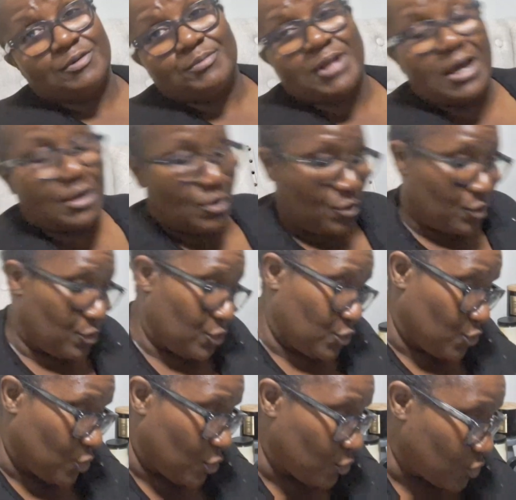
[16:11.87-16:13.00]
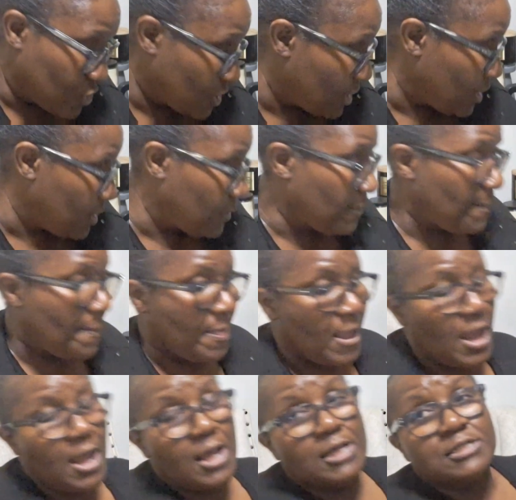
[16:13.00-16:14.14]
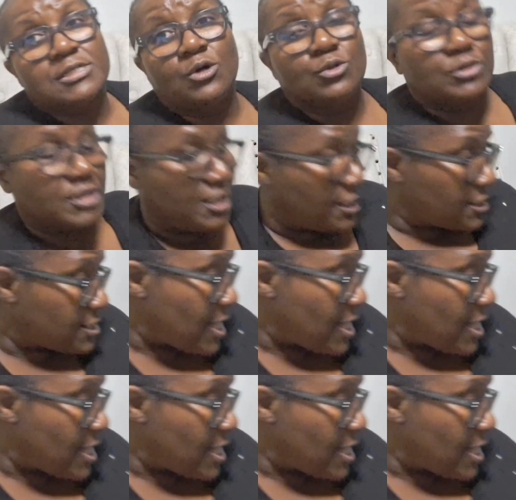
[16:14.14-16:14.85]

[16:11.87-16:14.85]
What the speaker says: I'm not going to do those again. So things